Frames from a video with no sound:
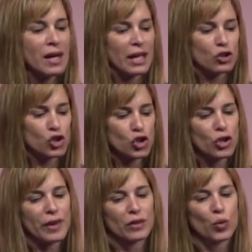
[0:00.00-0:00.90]

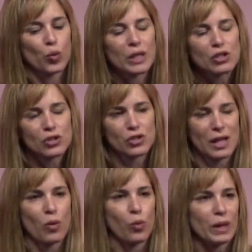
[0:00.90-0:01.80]
ensure that the research
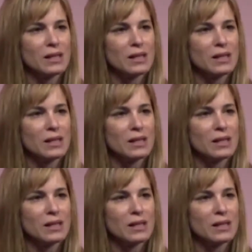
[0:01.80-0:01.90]
that we